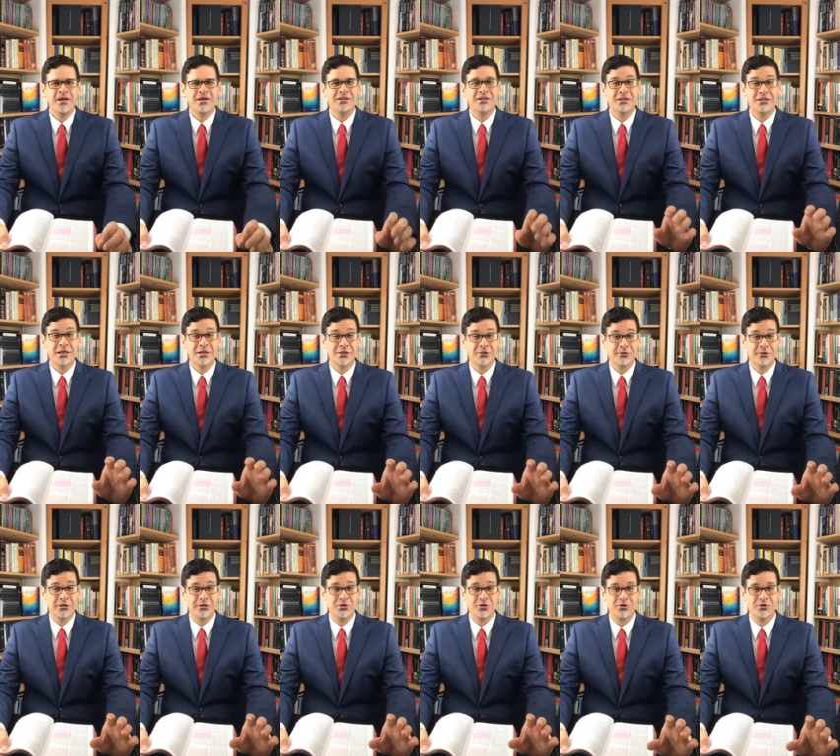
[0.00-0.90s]
The
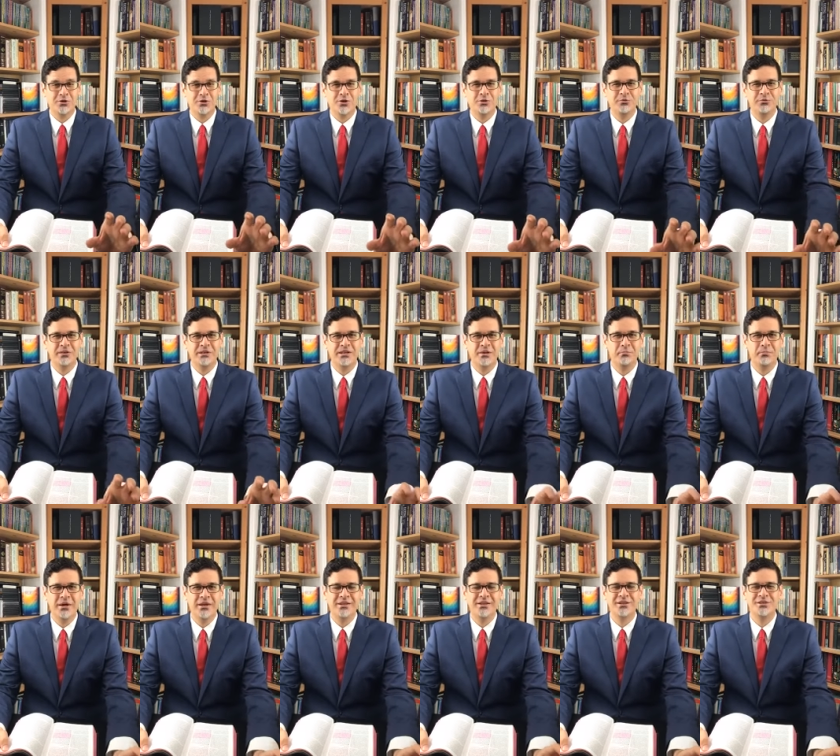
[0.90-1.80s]
Declaration of
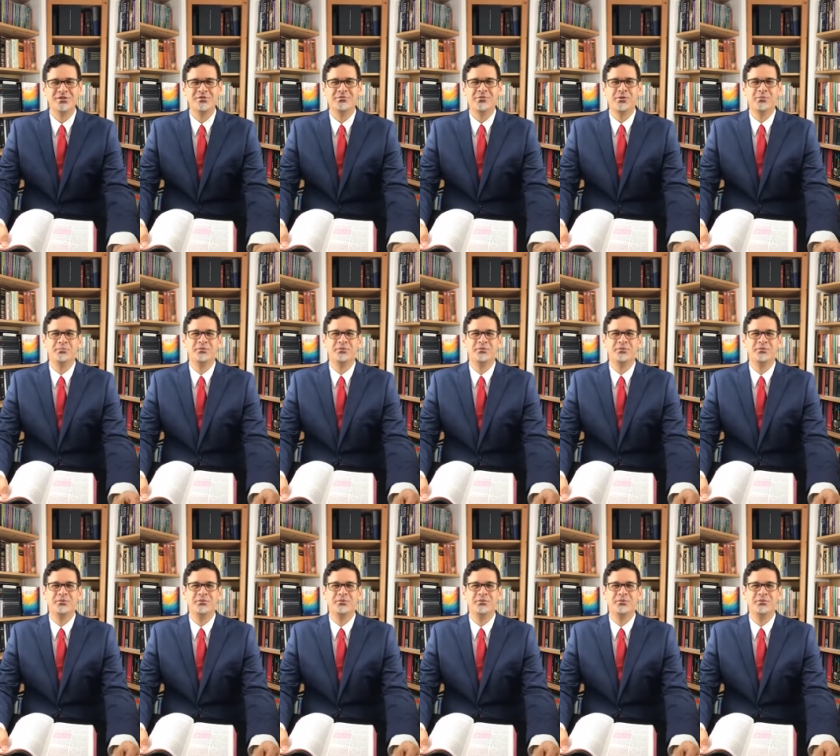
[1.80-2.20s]
Independence from